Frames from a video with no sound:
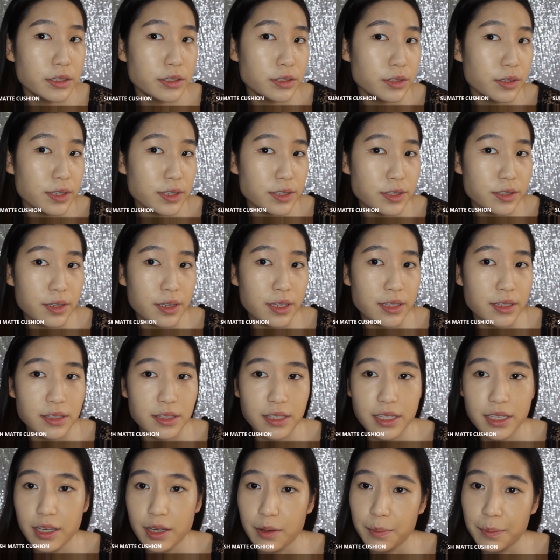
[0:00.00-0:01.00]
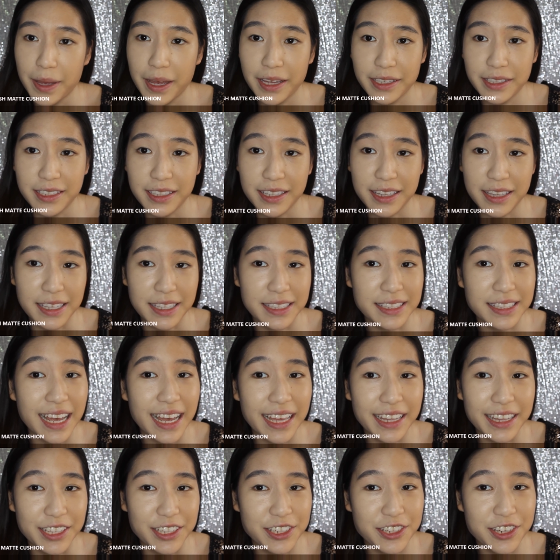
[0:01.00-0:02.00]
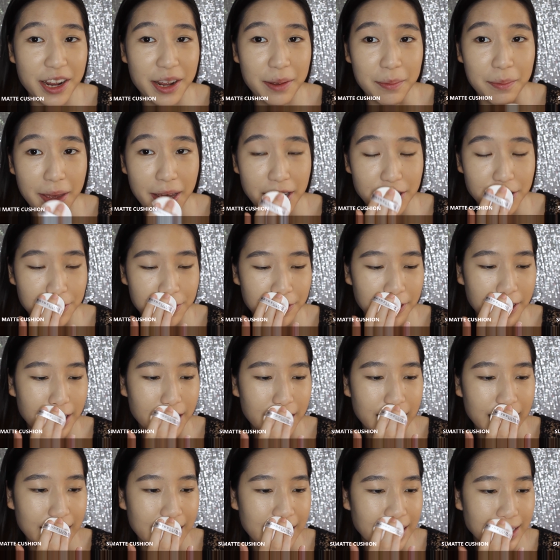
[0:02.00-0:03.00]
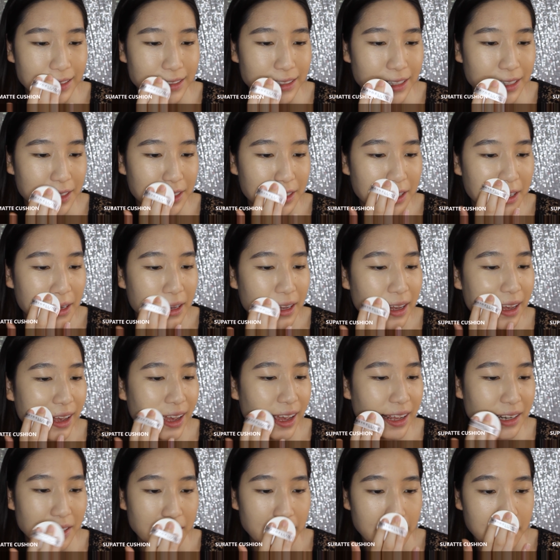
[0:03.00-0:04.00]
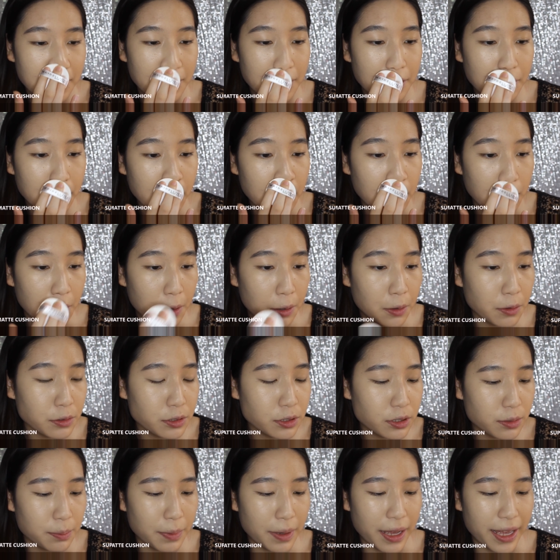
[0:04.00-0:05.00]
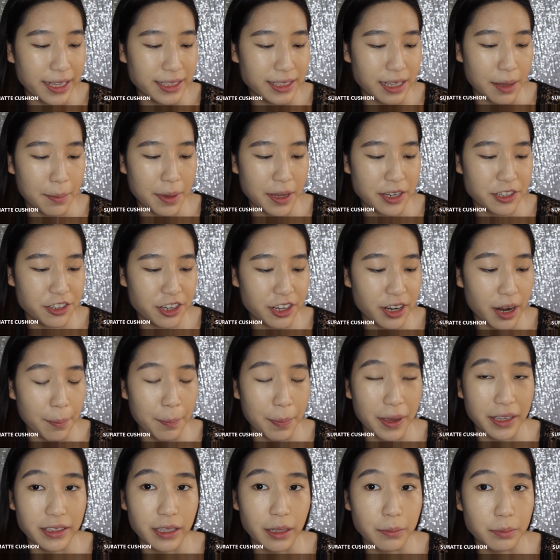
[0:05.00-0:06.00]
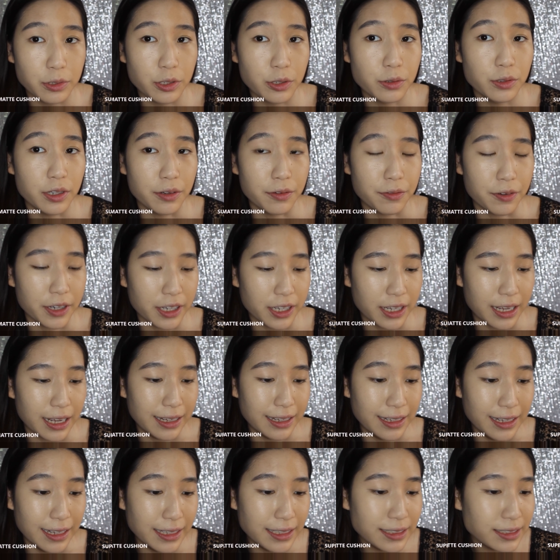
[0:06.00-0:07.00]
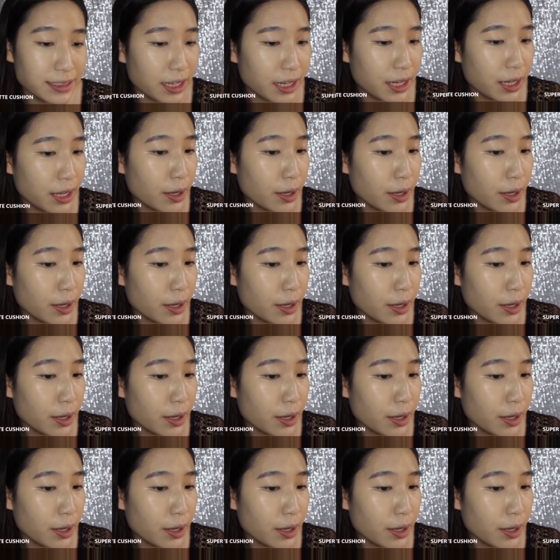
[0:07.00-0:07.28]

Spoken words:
As you can see, compared to this side, the shade match really isn't anything close, but as I mentioned, I picked up two different colors.